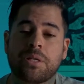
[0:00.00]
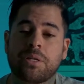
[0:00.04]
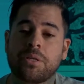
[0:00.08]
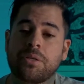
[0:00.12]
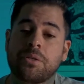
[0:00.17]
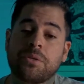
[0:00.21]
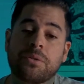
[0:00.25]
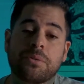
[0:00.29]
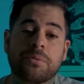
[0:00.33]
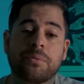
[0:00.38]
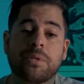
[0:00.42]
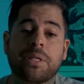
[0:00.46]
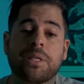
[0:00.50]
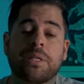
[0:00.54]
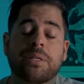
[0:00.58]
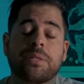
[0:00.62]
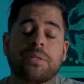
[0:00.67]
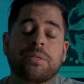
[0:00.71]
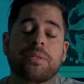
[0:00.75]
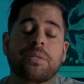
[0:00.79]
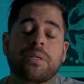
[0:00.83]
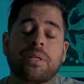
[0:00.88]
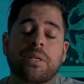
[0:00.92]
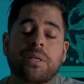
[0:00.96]
your
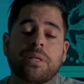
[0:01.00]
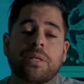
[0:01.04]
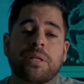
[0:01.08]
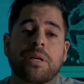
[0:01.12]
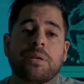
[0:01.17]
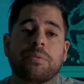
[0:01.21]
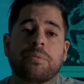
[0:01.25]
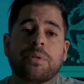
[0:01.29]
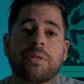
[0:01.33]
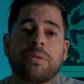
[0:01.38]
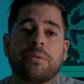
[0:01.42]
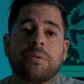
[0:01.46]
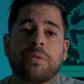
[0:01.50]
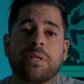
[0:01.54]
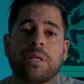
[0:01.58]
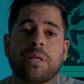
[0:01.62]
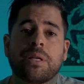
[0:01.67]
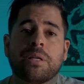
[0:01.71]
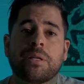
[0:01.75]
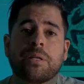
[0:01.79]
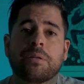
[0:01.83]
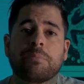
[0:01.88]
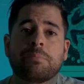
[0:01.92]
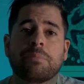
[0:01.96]
reads, and that way you
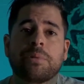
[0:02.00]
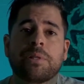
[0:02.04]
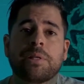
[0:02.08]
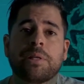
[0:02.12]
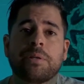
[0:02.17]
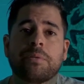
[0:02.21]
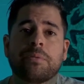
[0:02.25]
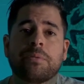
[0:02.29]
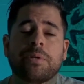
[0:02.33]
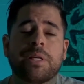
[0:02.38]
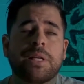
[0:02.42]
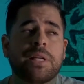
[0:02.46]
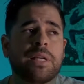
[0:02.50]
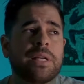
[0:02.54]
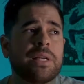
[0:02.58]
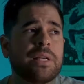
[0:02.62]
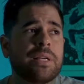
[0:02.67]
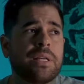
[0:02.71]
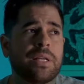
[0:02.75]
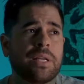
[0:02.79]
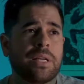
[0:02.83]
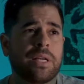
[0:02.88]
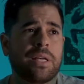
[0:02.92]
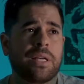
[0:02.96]
get a complete
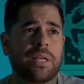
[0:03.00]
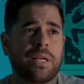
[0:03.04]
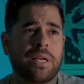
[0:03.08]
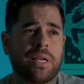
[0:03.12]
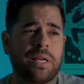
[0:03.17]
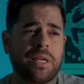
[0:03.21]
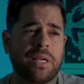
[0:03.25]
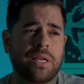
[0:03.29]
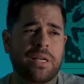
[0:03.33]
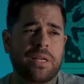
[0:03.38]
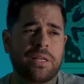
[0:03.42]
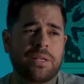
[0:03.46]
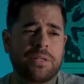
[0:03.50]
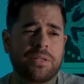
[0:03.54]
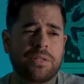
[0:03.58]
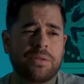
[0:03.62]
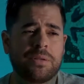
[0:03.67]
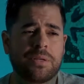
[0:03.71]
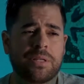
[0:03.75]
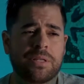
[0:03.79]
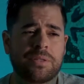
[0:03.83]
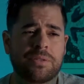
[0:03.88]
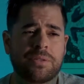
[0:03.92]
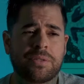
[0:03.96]
reading and
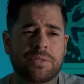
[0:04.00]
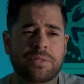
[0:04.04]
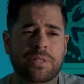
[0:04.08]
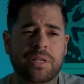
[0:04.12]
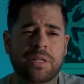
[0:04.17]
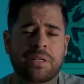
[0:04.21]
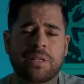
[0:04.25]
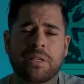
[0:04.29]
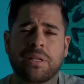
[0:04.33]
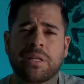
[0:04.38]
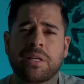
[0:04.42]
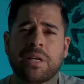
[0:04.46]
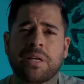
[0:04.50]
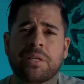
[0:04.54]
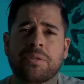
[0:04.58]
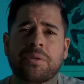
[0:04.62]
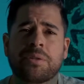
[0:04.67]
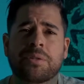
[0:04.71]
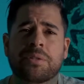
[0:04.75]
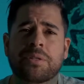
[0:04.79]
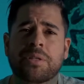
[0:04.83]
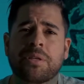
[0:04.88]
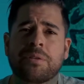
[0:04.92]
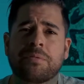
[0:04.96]
you can just kind of guide
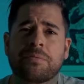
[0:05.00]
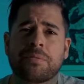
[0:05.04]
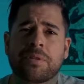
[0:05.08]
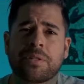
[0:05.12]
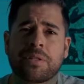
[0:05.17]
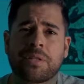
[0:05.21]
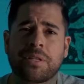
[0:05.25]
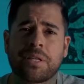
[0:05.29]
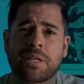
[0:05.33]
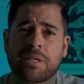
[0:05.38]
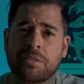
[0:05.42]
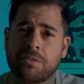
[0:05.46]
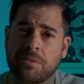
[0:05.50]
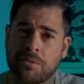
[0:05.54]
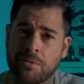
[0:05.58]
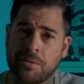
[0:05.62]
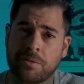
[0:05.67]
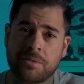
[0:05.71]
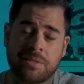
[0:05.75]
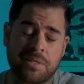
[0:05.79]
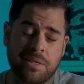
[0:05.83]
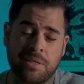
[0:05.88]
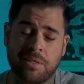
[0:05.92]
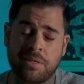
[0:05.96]
yourself for the next
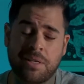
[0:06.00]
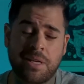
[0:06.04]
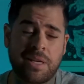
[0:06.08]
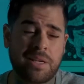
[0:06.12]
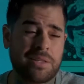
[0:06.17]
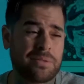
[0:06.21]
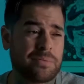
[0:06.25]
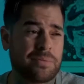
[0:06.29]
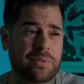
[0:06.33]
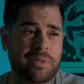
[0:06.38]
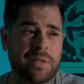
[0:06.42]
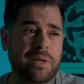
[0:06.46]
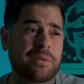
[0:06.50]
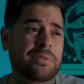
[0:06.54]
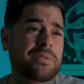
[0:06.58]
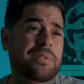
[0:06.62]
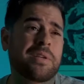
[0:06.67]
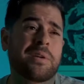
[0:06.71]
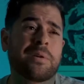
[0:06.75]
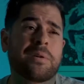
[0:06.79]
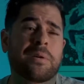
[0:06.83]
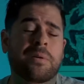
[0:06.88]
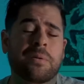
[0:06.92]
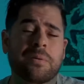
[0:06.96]
13 days without
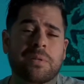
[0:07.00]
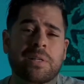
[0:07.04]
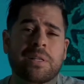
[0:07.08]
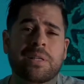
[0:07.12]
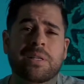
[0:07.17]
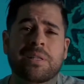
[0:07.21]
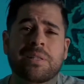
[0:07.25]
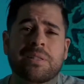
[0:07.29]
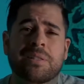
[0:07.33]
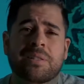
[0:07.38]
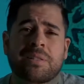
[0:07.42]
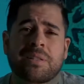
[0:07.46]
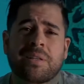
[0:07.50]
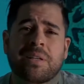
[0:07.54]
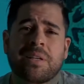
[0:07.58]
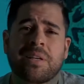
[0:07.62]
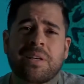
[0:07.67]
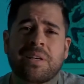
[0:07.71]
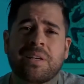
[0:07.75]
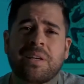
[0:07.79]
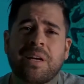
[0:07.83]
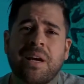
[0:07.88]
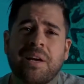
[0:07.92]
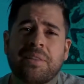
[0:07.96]
tarot, because
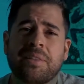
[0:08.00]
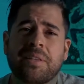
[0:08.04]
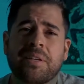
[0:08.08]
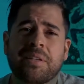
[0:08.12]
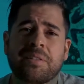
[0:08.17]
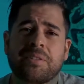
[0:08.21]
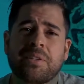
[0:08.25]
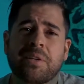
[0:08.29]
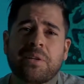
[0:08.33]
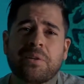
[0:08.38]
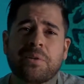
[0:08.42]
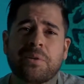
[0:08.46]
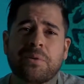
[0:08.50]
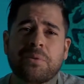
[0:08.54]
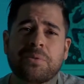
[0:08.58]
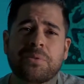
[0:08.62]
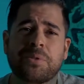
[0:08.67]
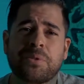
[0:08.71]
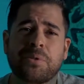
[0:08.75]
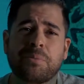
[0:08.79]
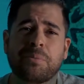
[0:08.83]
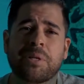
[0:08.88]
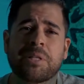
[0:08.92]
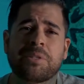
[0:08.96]
I think
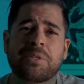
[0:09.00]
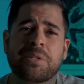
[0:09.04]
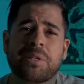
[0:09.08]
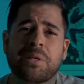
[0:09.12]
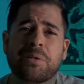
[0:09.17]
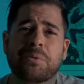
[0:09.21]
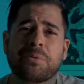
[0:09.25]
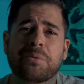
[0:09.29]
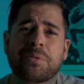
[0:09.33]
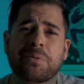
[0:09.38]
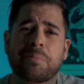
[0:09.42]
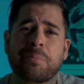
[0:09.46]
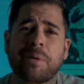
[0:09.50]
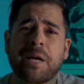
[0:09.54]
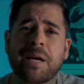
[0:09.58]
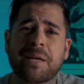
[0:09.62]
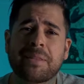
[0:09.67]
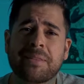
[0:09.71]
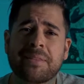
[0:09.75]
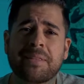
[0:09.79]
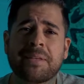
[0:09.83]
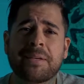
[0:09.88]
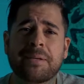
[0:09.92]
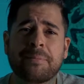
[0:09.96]
too much tarot is a
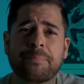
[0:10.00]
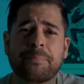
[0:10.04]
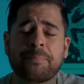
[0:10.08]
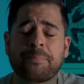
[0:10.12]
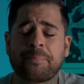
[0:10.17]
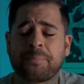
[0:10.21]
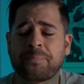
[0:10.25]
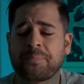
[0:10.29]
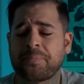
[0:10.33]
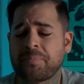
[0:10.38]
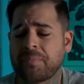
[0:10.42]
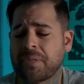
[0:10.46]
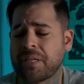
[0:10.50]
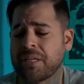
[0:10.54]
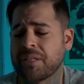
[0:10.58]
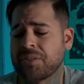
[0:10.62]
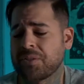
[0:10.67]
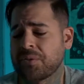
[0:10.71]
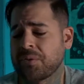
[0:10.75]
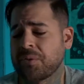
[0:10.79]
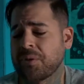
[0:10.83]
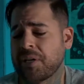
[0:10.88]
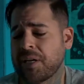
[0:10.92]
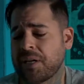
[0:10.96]
bad thing.
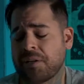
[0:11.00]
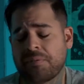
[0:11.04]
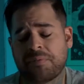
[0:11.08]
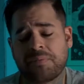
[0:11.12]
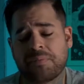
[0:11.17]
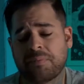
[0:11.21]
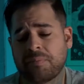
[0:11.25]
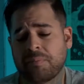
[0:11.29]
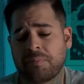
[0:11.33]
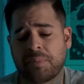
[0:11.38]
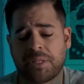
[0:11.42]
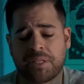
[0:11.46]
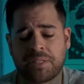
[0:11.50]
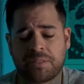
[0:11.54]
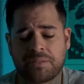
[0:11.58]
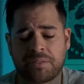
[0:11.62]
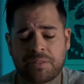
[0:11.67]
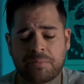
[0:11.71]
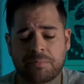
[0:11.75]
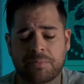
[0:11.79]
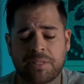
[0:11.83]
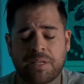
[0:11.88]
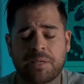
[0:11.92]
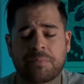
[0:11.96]
It's great, but
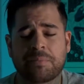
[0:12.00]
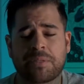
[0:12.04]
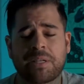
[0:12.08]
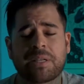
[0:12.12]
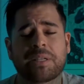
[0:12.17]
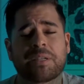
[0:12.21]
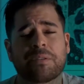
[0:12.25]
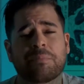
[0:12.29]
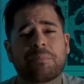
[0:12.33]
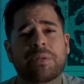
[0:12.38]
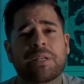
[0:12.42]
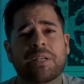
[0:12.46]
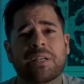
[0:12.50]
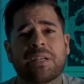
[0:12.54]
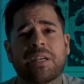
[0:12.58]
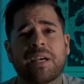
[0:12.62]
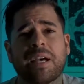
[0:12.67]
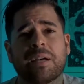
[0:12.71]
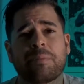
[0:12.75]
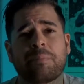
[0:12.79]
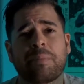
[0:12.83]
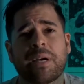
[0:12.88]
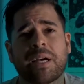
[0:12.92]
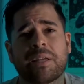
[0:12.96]
sometimes that can be
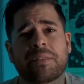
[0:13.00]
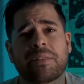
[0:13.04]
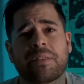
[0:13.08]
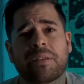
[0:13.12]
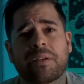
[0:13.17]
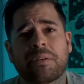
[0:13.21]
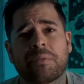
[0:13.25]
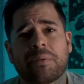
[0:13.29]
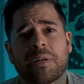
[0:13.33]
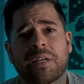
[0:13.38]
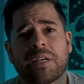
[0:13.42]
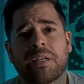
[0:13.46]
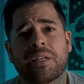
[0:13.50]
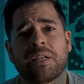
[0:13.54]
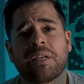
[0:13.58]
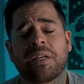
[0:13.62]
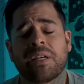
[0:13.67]
a bad thing, right?